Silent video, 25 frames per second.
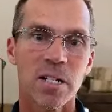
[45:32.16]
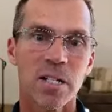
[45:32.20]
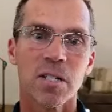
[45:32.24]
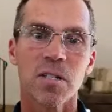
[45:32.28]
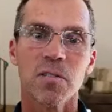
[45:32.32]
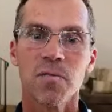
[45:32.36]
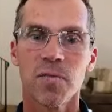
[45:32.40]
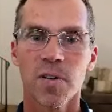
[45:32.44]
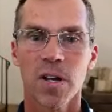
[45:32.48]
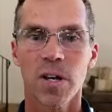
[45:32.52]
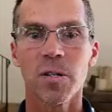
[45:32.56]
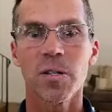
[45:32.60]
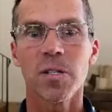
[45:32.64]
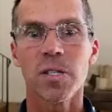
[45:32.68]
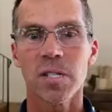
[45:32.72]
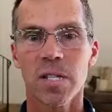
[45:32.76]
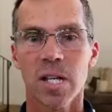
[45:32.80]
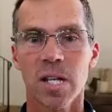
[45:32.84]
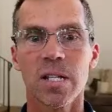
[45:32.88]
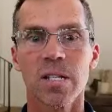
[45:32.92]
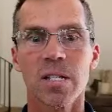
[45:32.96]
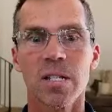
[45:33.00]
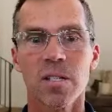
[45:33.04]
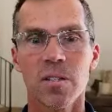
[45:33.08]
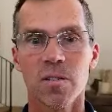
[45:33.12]
felt
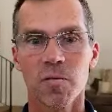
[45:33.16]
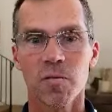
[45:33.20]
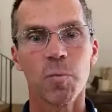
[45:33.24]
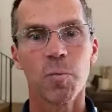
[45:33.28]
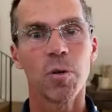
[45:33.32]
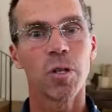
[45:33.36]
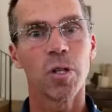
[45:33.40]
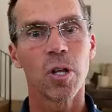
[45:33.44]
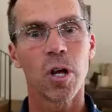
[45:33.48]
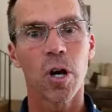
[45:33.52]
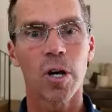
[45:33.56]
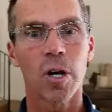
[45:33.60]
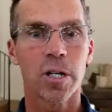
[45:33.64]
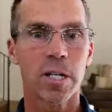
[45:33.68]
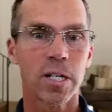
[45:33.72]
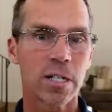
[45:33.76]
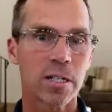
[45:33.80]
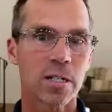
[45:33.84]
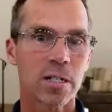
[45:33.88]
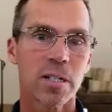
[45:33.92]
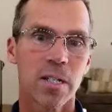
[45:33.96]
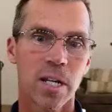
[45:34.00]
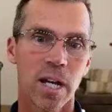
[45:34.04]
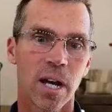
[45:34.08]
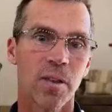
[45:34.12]
sense of belonging
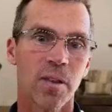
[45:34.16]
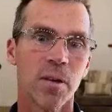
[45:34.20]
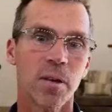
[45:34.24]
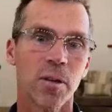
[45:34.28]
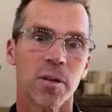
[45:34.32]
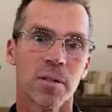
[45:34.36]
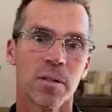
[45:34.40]
together.